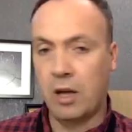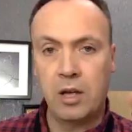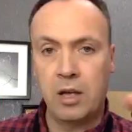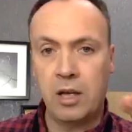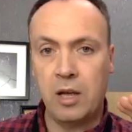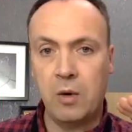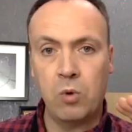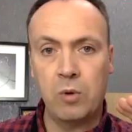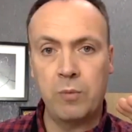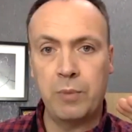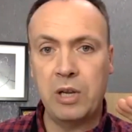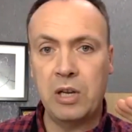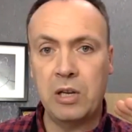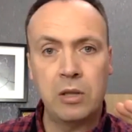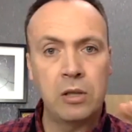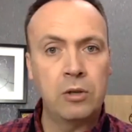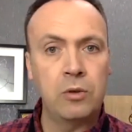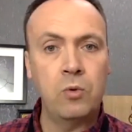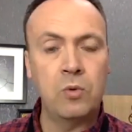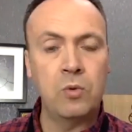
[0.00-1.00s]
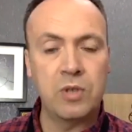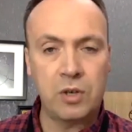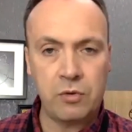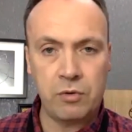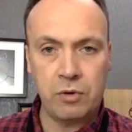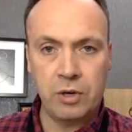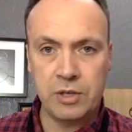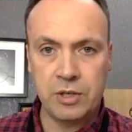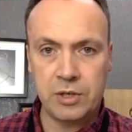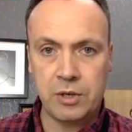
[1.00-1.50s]
It would be
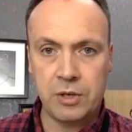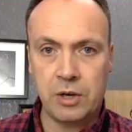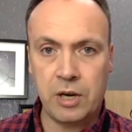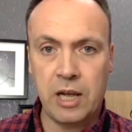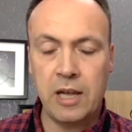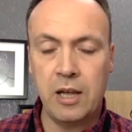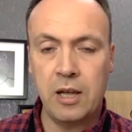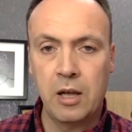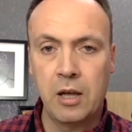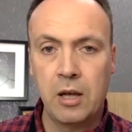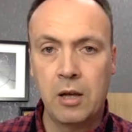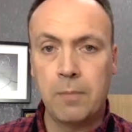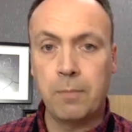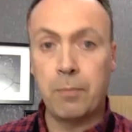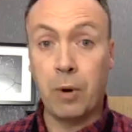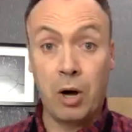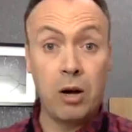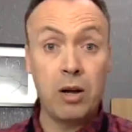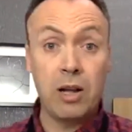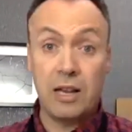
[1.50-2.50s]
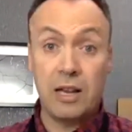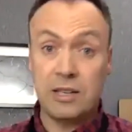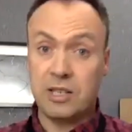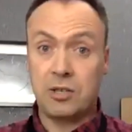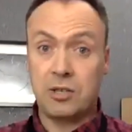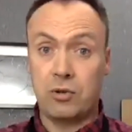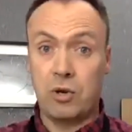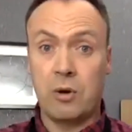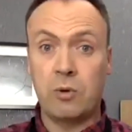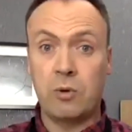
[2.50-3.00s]
ludicrous, okay? But as